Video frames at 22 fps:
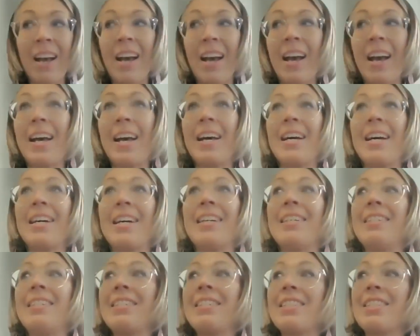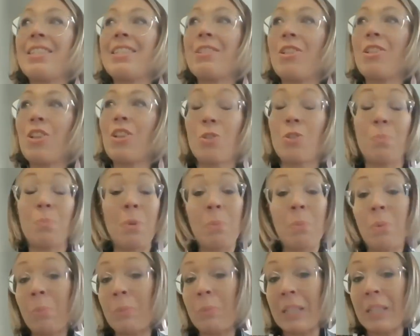And lots of
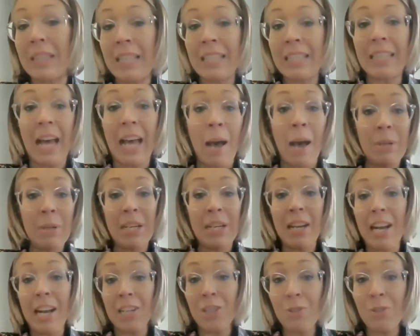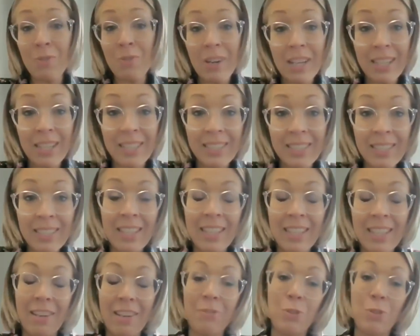people may think I'm a natural
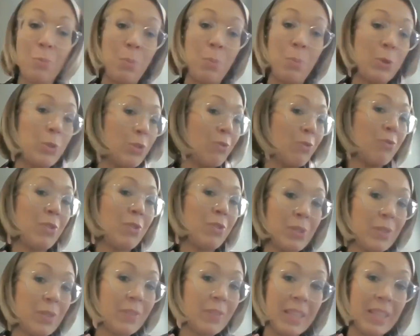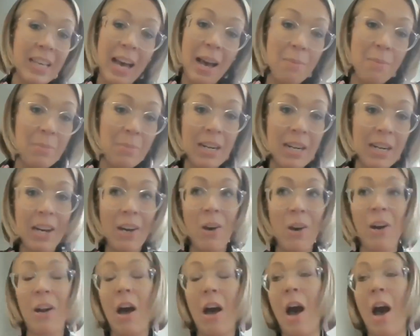to pose in front of the camera,
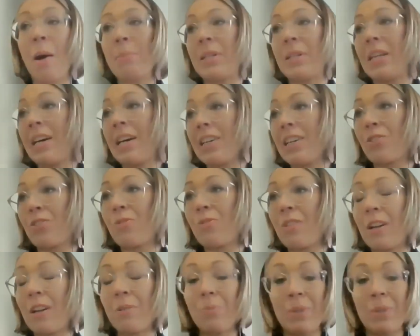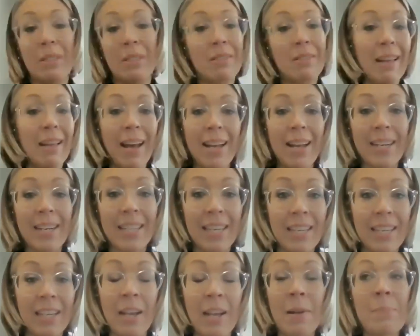or I'm a natural with
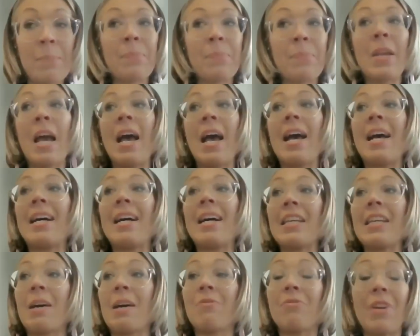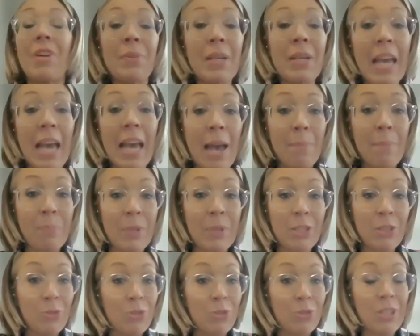styling. And I'm very happy
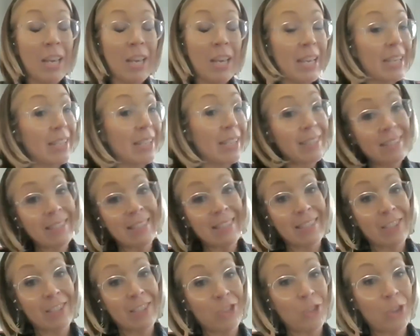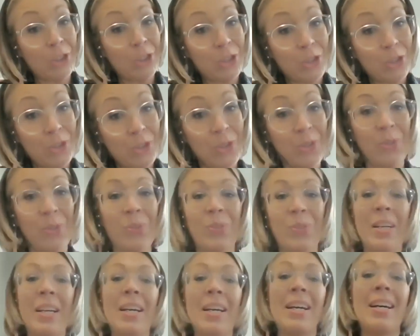to say this is not
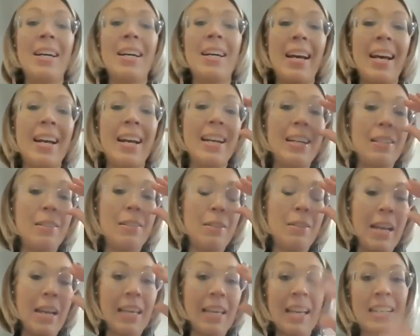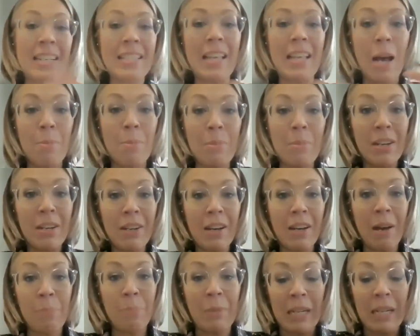true. And I guess I'm a
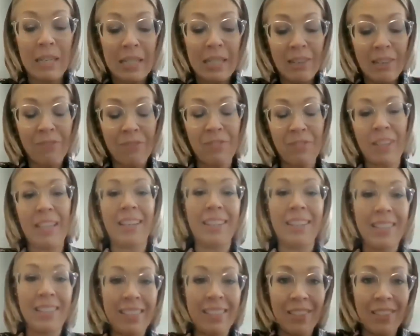living,